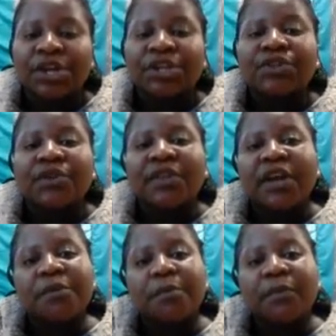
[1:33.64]
So
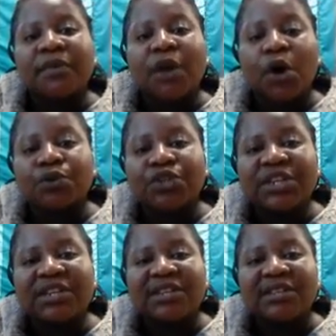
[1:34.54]
the
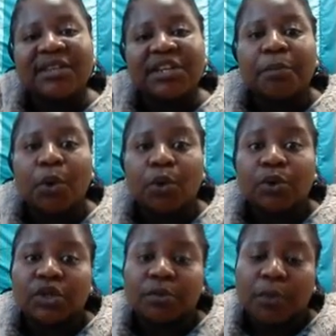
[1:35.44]
ocean is an
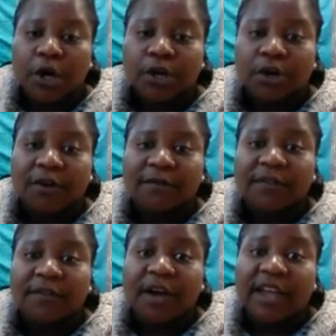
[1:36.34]
important part of
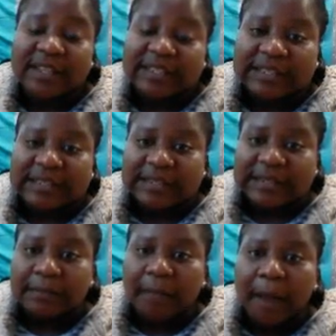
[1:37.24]
the Earth
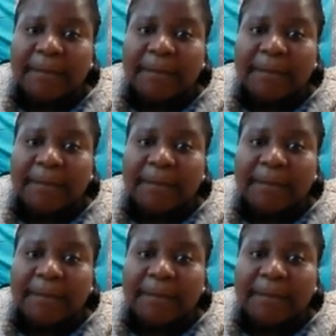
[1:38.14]
system